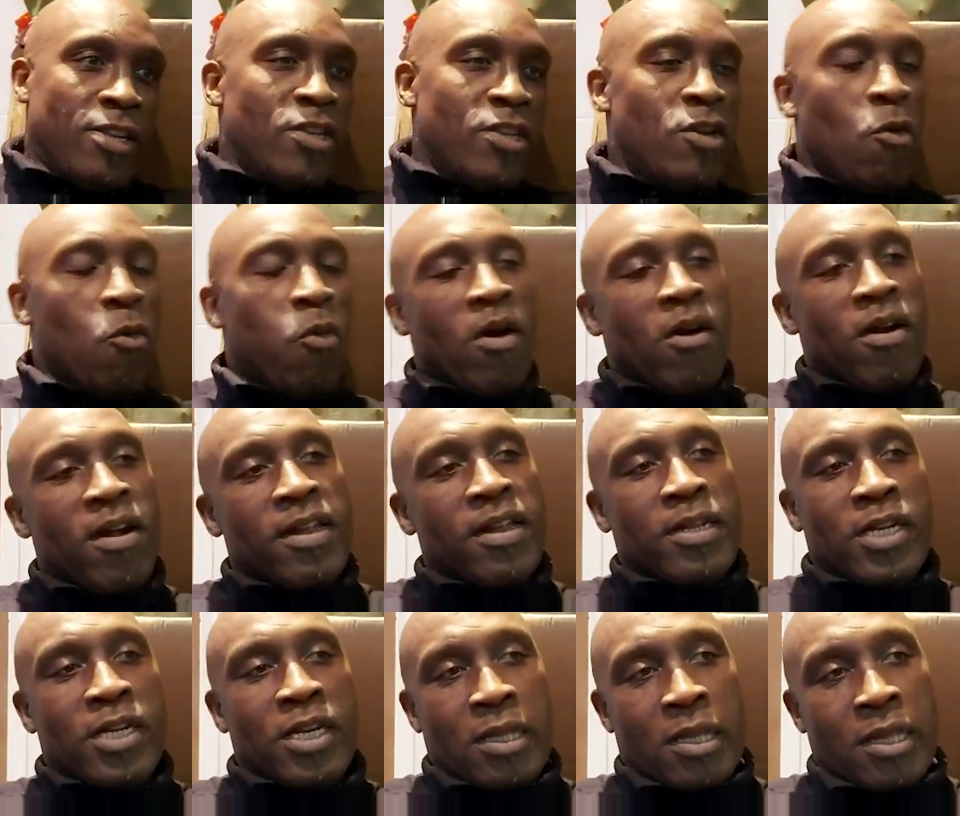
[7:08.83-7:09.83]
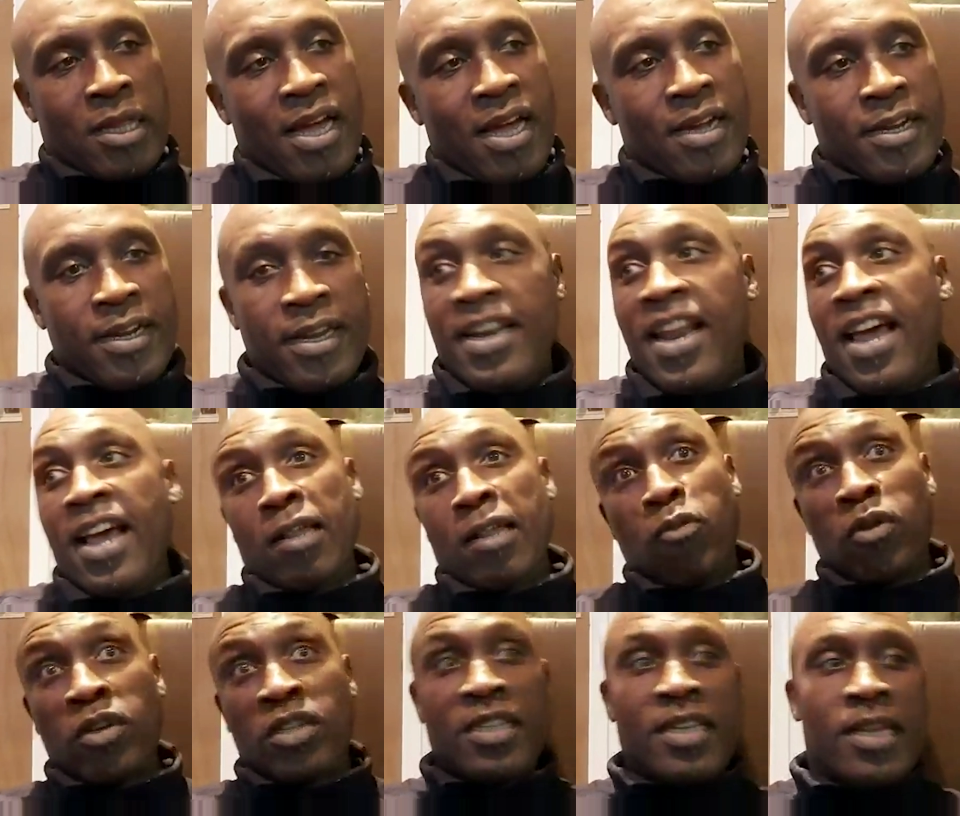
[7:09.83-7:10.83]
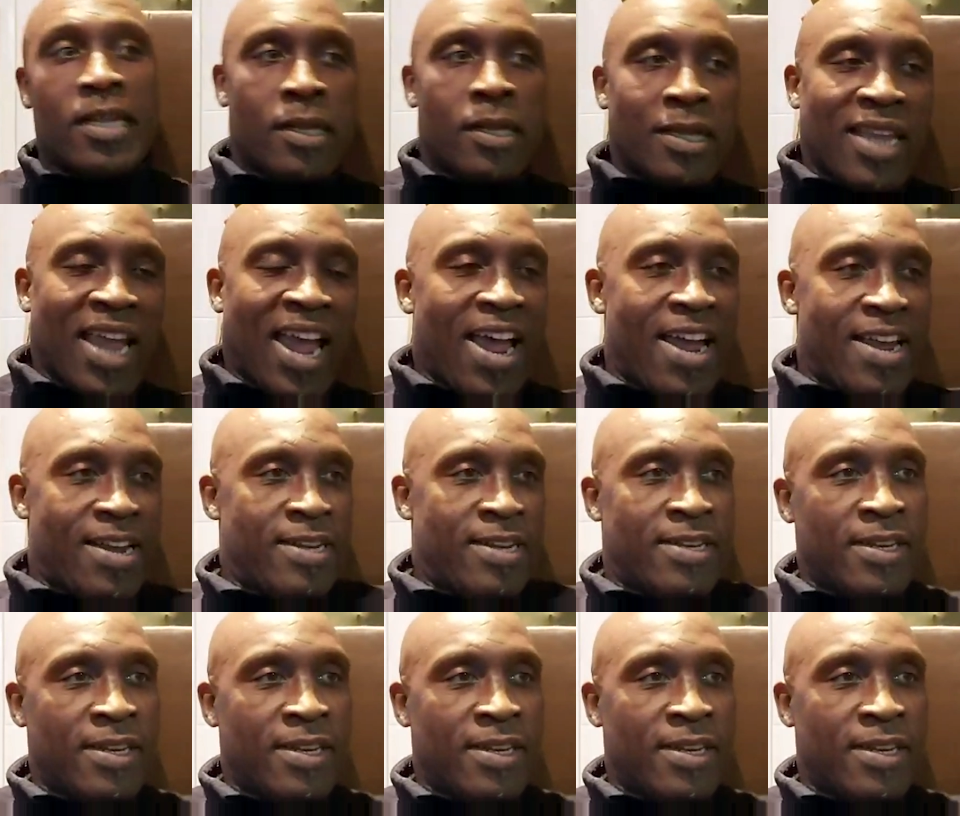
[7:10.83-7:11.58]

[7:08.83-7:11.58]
you're worried it's your son, and now he's watching his dad.